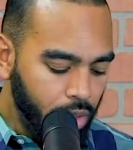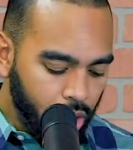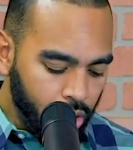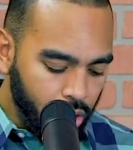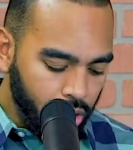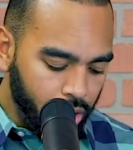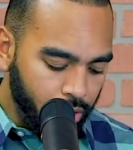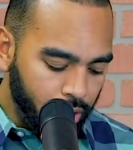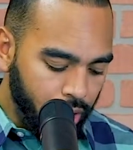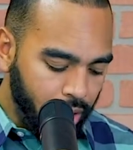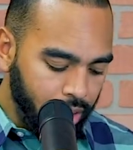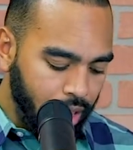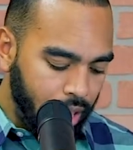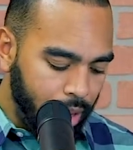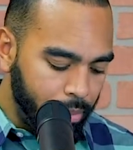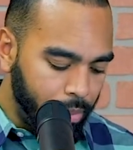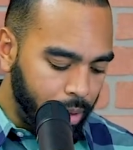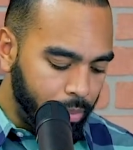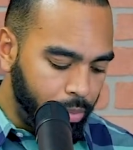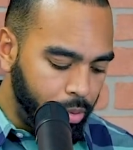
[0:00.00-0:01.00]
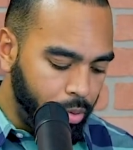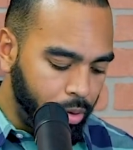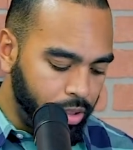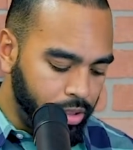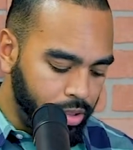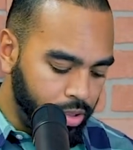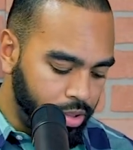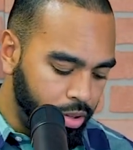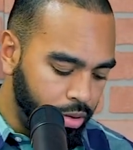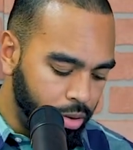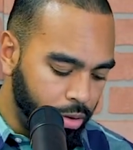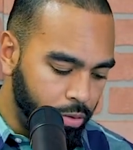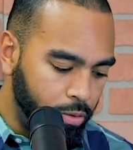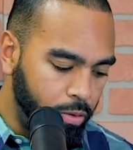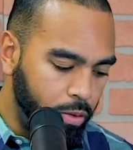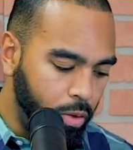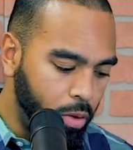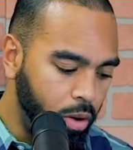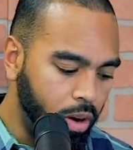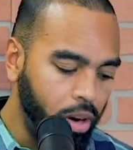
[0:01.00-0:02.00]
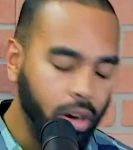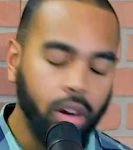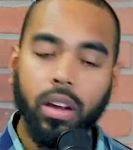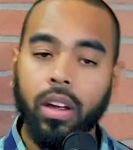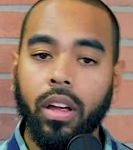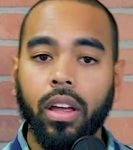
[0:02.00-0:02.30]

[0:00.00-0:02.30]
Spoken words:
You divide that by 0.04.